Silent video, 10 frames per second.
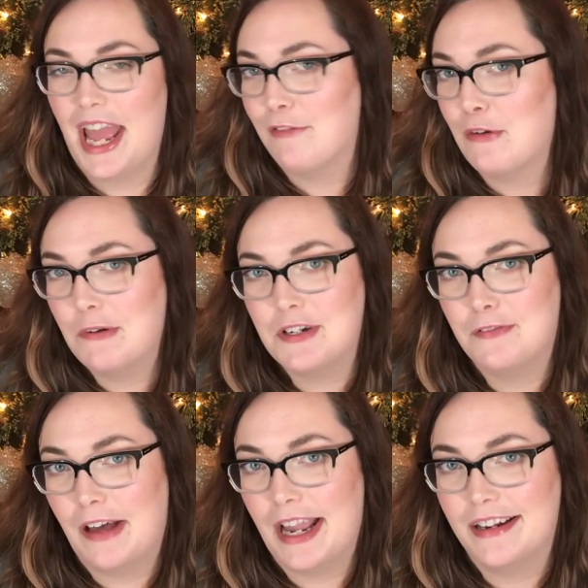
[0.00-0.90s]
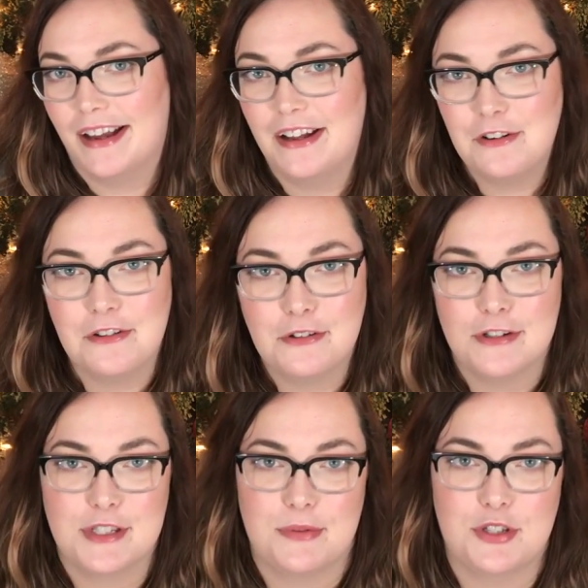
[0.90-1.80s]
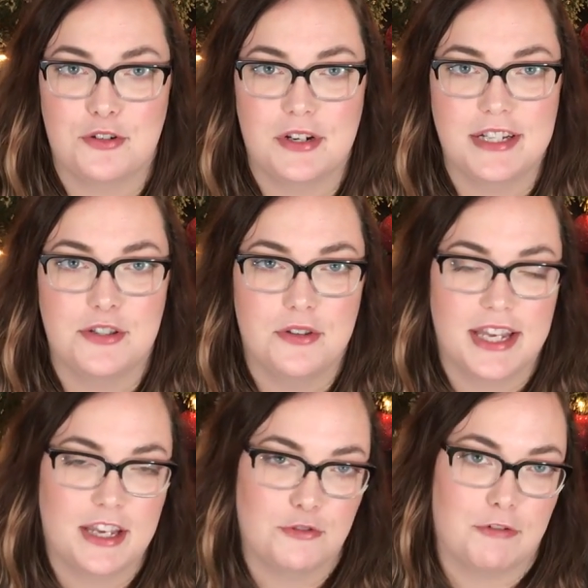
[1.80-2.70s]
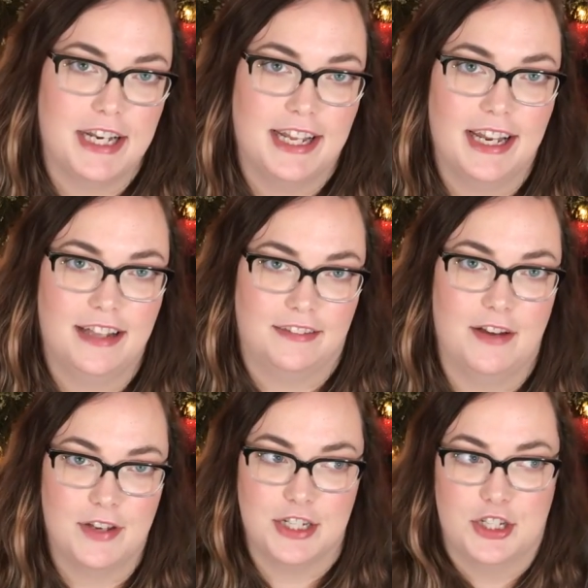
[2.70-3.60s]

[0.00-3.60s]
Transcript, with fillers: everyone to find under the Christmas tree so they can read it and love it